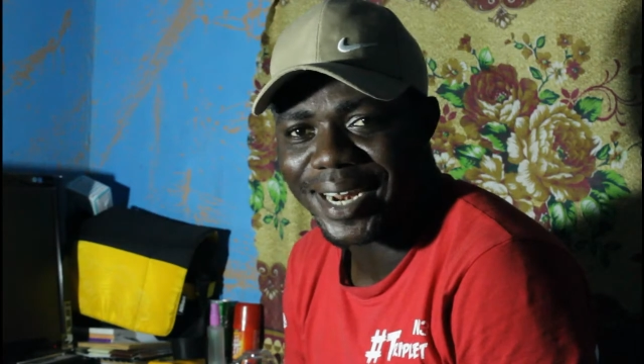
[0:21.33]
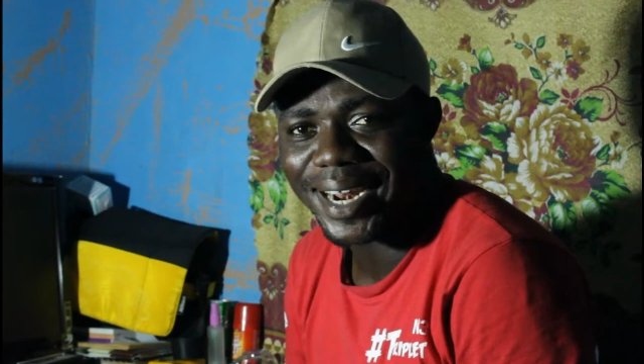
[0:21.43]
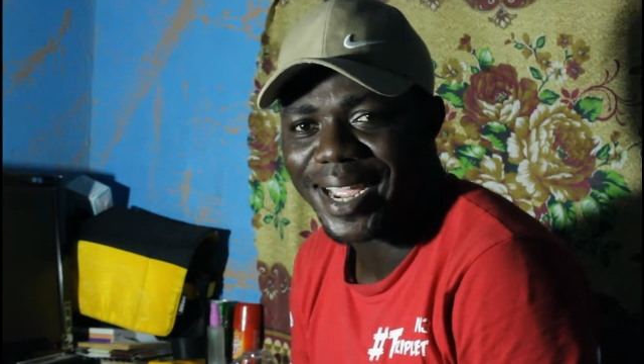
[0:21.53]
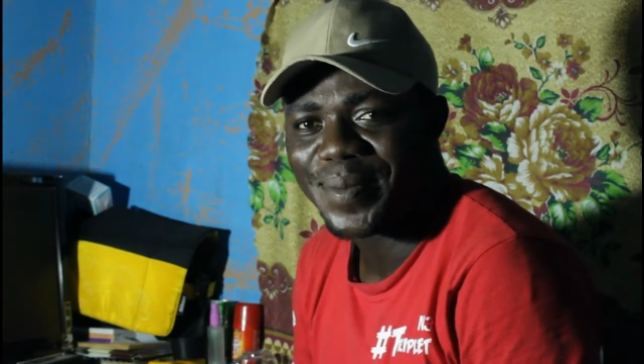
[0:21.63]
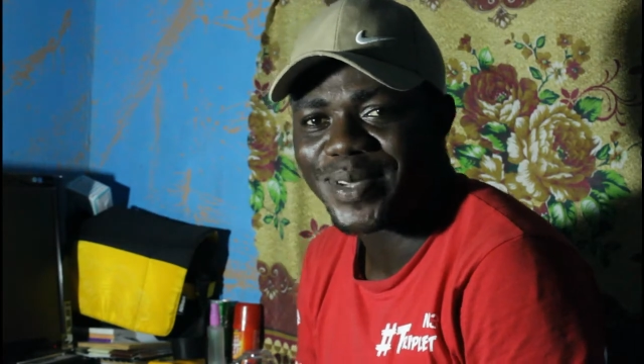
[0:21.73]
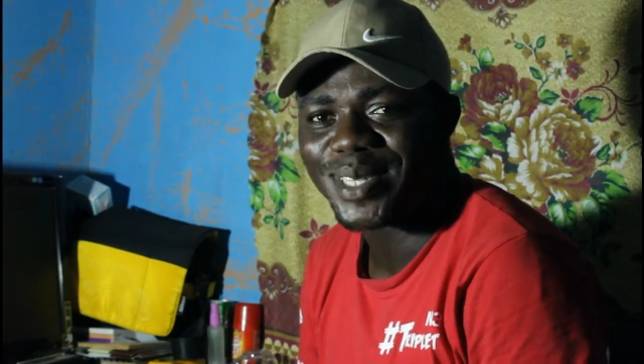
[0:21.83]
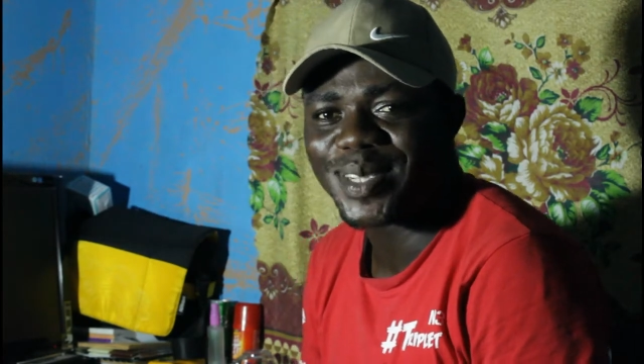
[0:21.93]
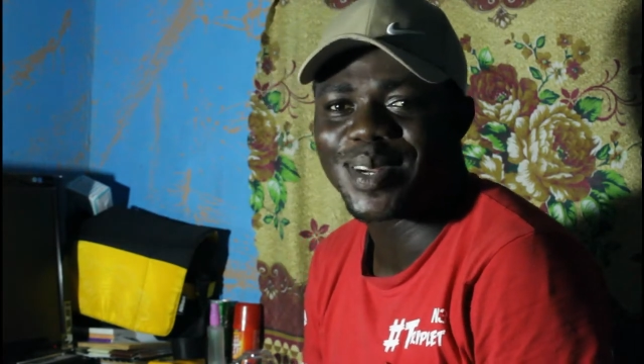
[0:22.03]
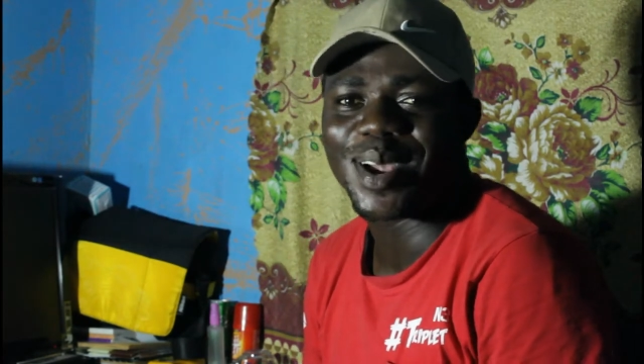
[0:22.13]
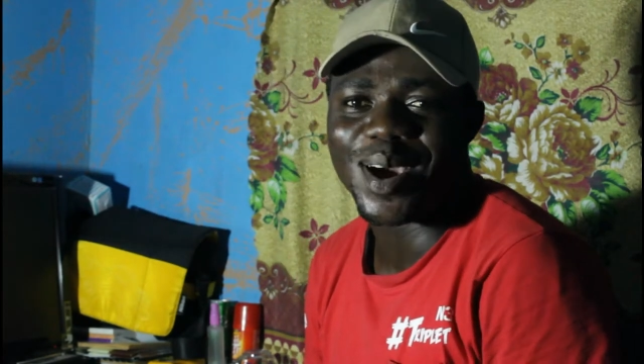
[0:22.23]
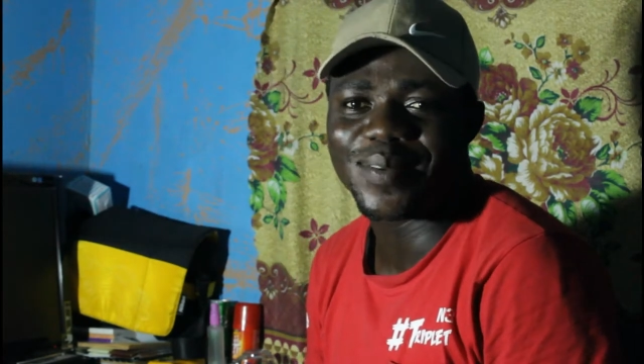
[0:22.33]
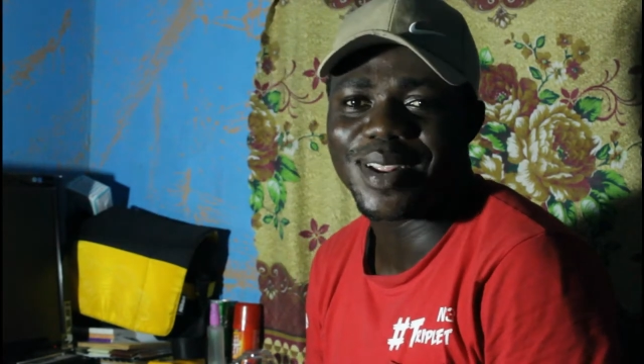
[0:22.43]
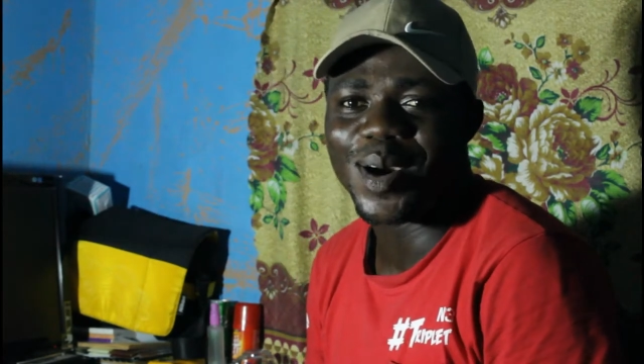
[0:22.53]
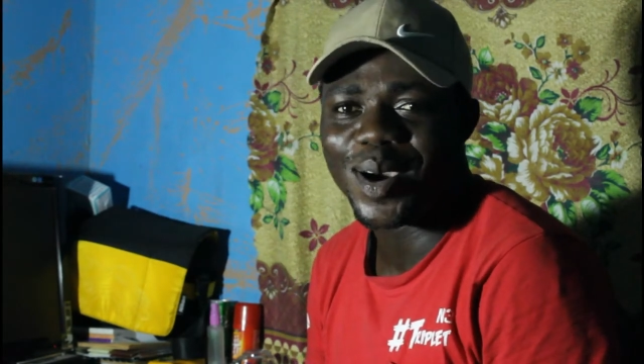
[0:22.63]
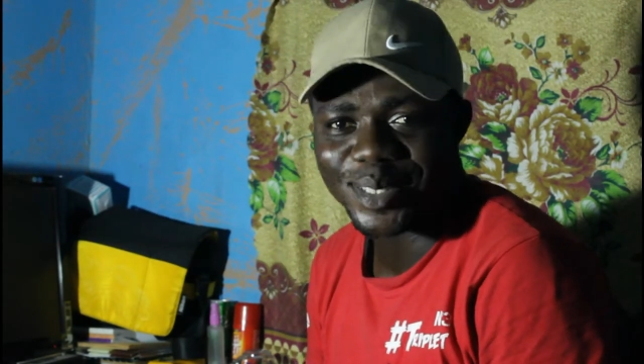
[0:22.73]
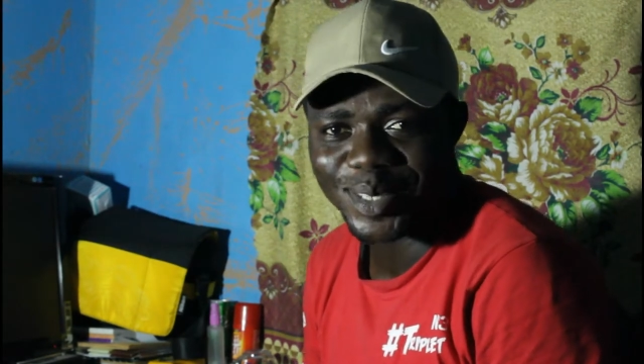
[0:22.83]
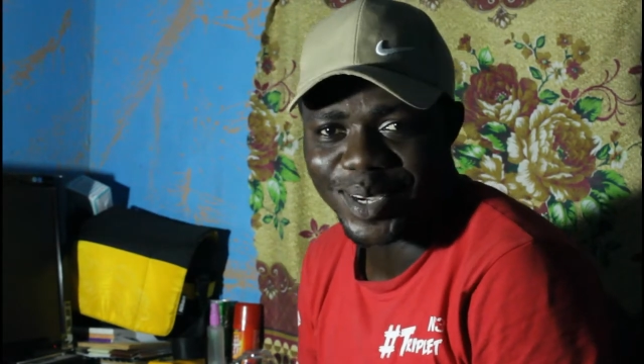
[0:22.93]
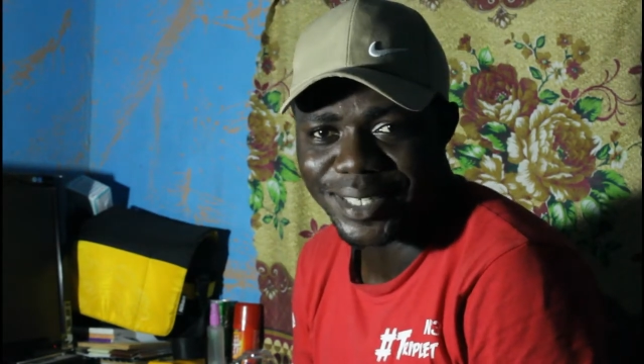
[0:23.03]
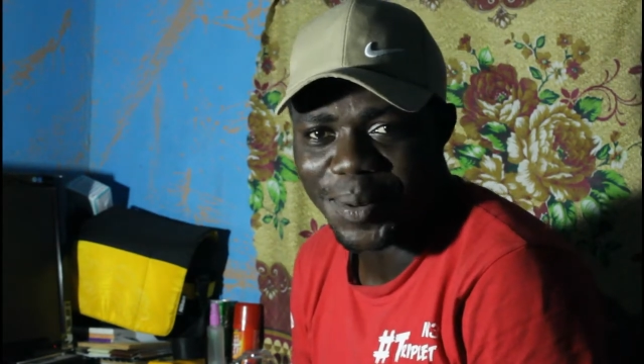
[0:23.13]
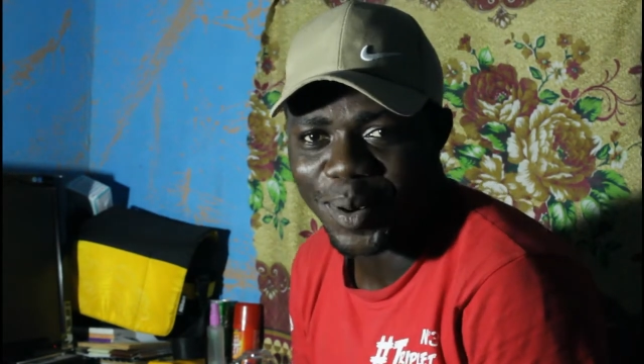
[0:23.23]
another episode of the Hot
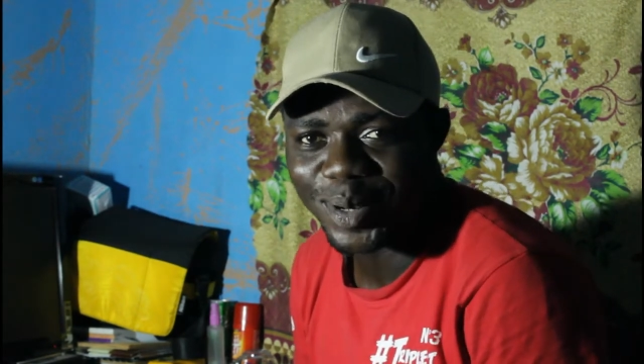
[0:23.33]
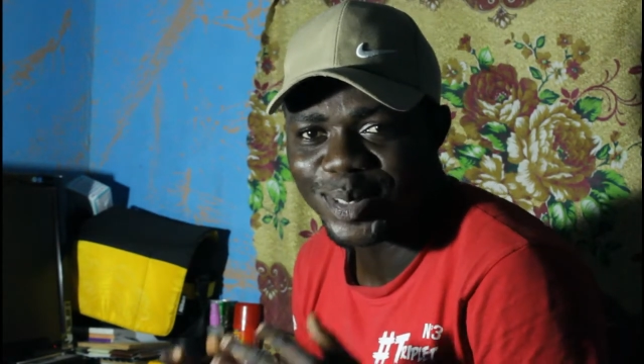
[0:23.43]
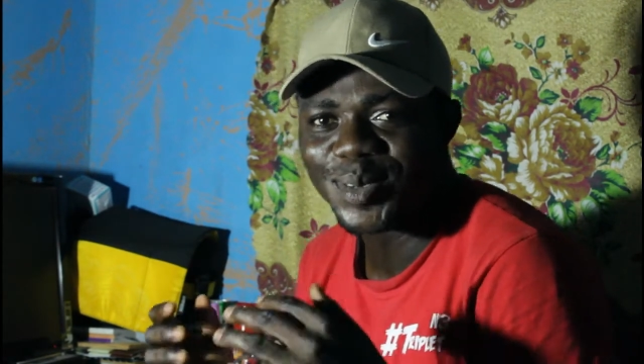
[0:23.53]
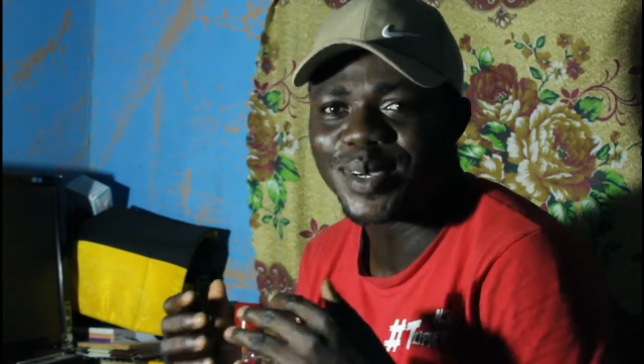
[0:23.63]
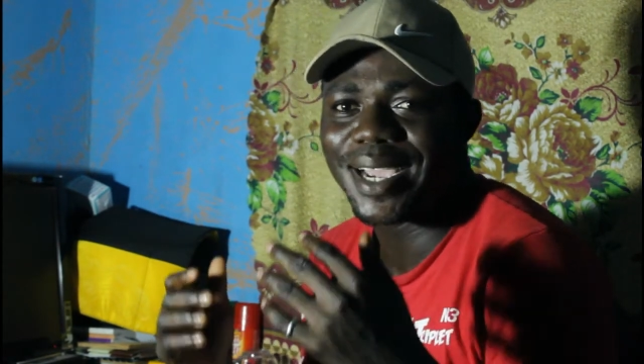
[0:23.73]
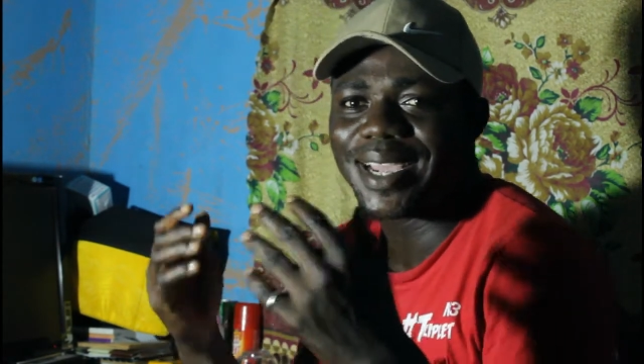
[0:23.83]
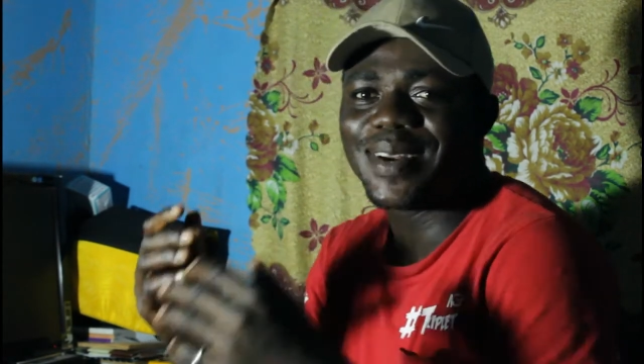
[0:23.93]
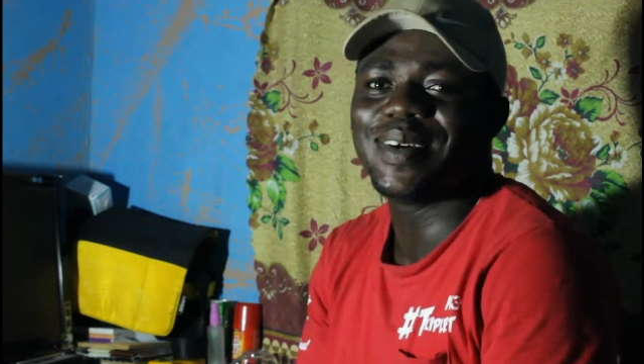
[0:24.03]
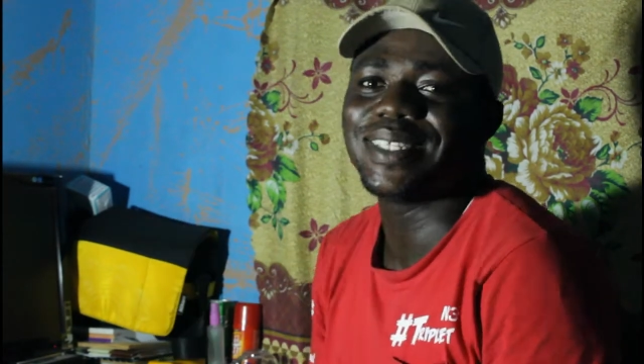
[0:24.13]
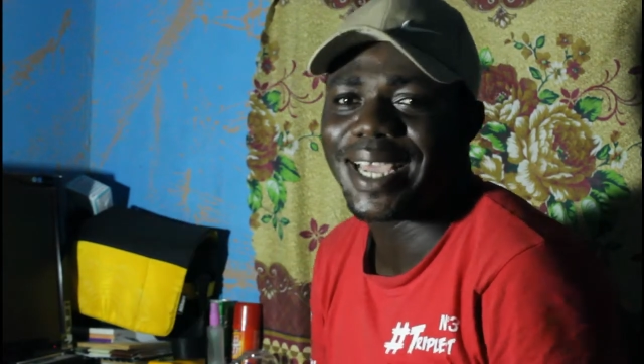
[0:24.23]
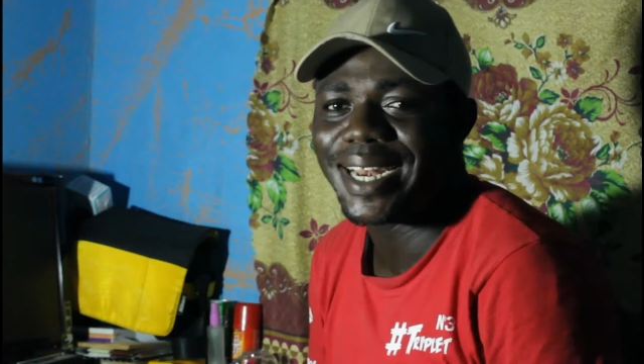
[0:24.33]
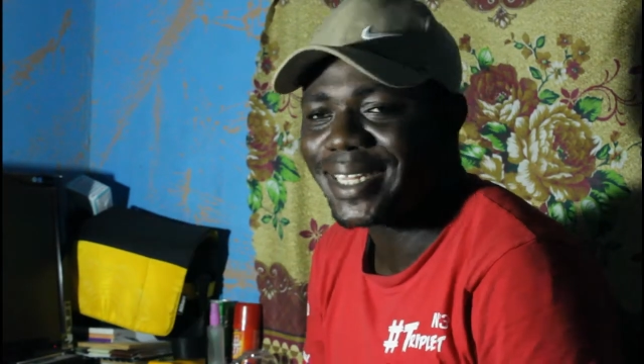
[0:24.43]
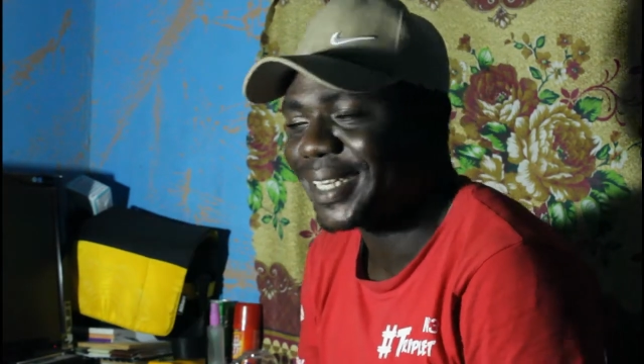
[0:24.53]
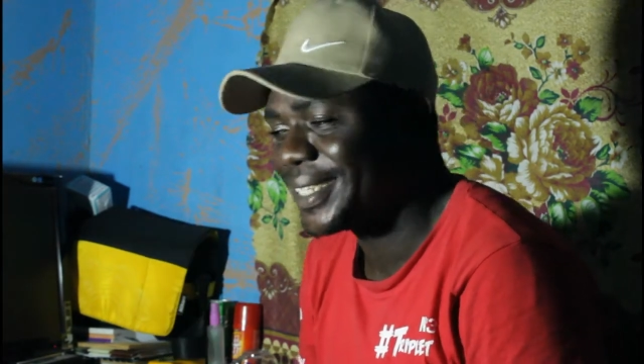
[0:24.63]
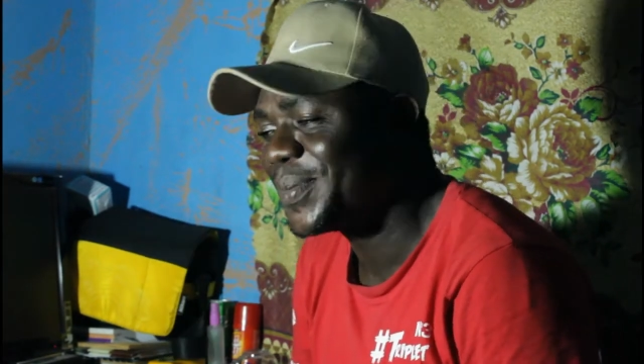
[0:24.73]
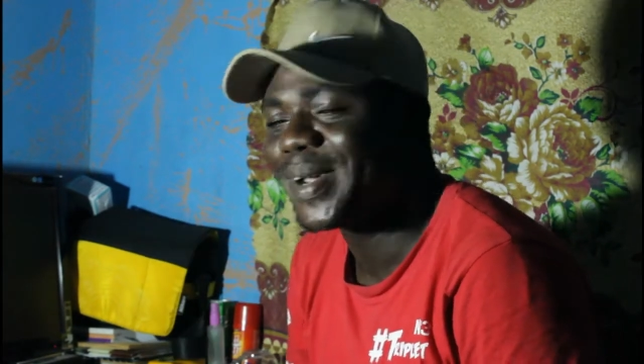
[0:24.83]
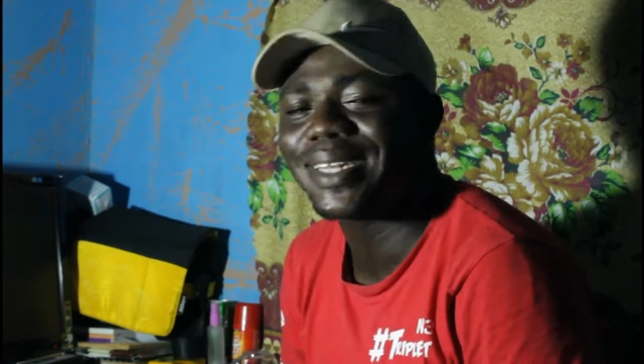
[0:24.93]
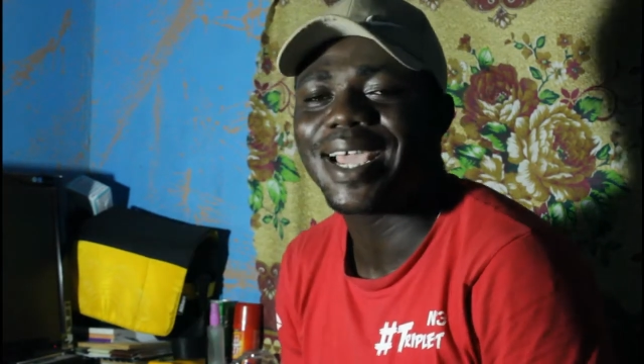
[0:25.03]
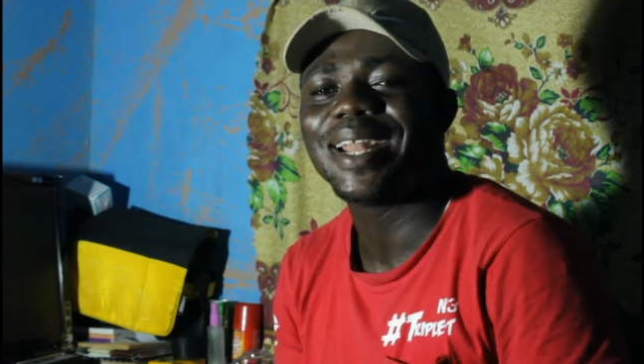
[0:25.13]
Gossip on 2K News and Entertainment.